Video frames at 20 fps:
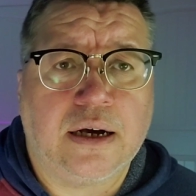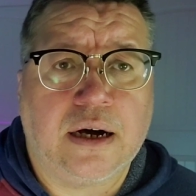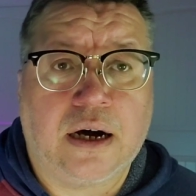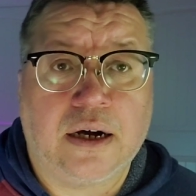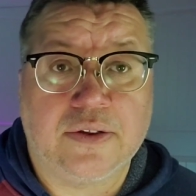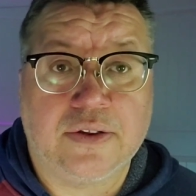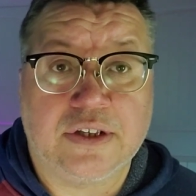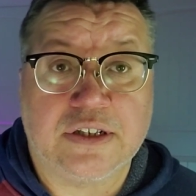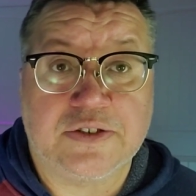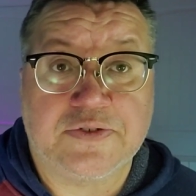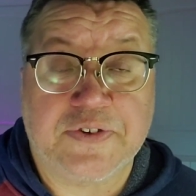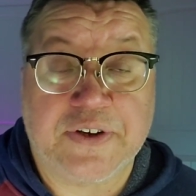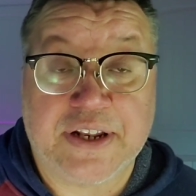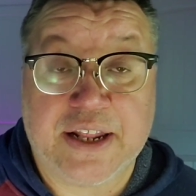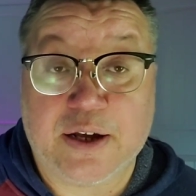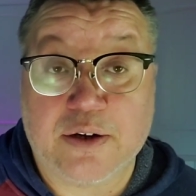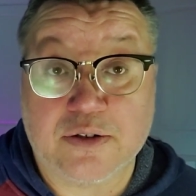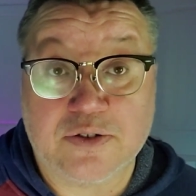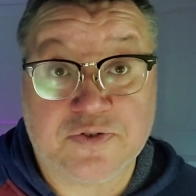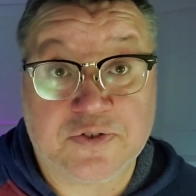on these
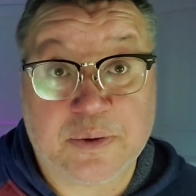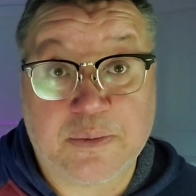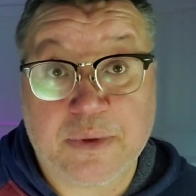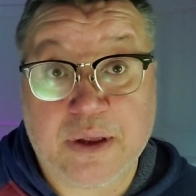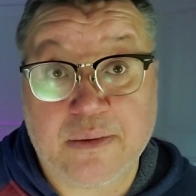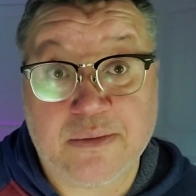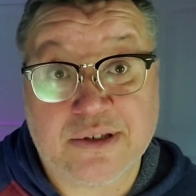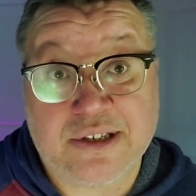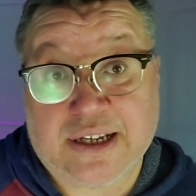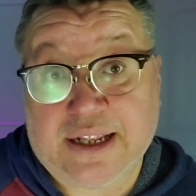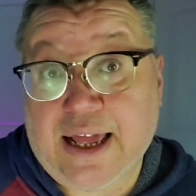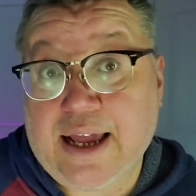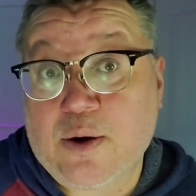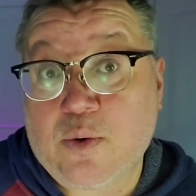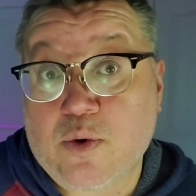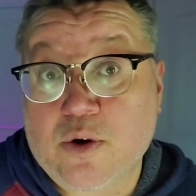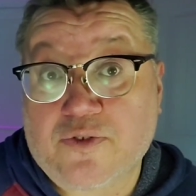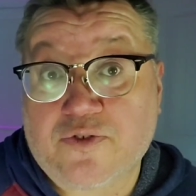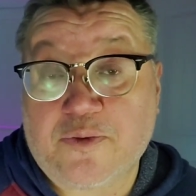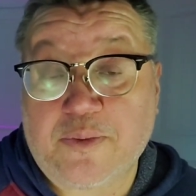videos from them saying, "Hey, it
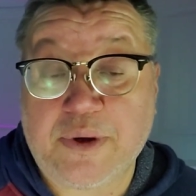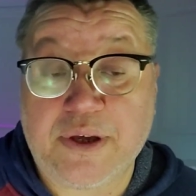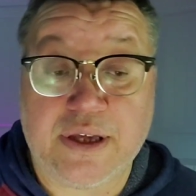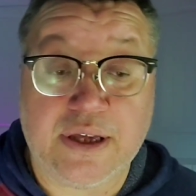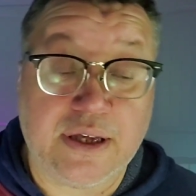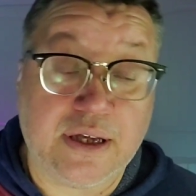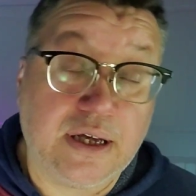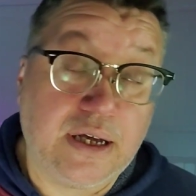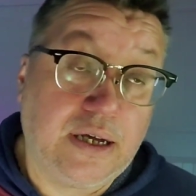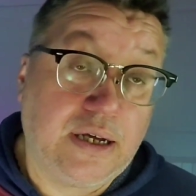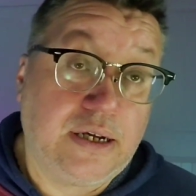worked for me.